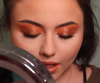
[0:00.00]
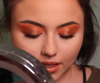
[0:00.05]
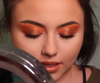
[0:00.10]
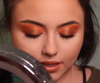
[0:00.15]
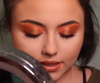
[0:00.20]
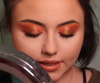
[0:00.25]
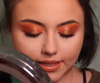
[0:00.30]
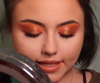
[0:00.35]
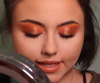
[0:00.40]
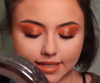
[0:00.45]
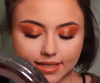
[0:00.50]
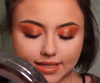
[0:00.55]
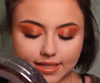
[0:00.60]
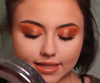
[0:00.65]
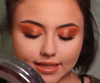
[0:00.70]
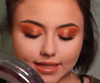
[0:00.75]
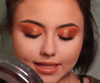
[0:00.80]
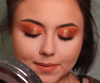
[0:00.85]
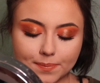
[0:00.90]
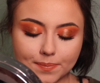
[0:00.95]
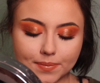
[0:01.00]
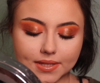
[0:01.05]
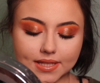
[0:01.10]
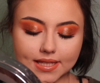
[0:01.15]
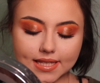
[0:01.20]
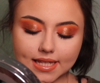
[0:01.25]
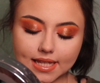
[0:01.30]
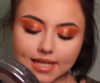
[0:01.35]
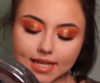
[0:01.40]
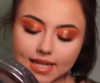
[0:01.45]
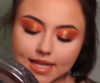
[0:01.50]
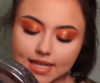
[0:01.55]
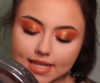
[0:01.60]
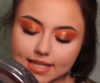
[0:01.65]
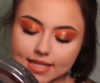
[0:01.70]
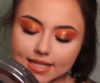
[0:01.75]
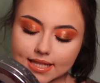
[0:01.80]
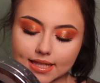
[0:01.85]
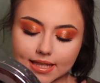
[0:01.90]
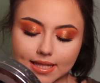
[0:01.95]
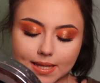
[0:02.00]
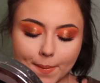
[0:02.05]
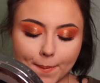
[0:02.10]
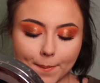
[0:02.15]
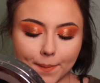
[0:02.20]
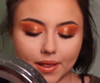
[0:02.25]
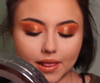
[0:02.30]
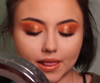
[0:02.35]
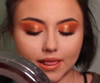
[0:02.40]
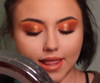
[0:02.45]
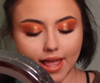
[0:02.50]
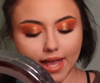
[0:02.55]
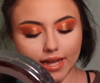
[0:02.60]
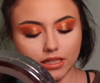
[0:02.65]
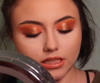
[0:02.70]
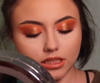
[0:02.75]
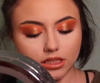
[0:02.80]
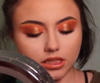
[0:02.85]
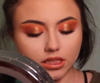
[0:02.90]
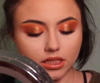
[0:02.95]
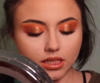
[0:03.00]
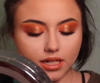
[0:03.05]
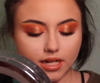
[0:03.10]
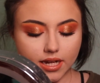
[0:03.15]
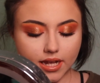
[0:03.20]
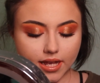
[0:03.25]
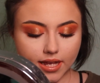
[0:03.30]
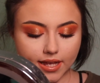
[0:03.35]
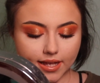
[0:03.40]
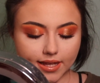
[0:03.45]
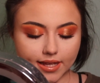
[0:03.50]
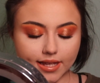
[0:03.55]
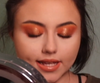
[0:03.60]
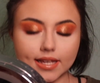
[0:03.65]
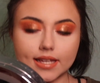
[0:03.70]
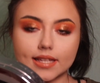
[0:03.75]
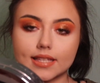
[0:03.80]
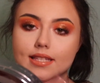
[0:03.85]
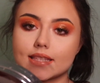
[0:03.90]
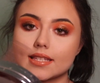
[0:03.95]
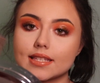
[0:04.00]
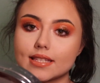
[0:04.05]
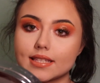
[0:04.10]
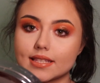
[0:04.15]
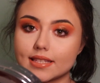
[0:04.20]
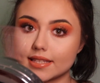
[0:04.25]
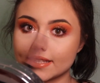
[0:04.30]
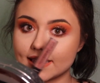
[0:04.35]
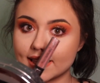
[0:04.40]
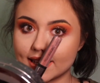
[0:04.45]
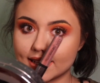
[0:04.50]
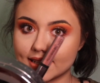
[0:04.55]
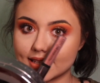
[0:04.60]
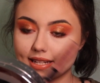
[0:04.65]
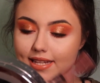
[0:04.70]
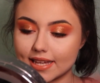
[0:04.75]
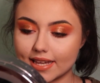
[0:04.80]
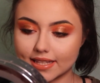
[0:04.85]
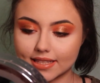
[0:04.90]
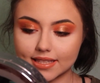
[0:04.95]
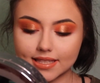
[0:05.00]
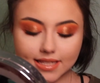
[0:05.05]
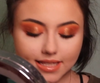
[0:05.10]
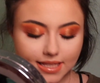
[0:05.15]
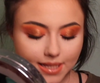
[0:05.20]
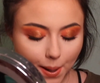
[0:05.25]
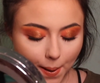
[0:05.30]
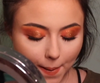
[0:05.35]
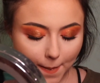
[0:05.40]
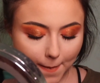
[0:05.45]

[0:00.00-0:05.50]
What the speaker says: a NYX Lip Tease Lip Lacquer in Decadent.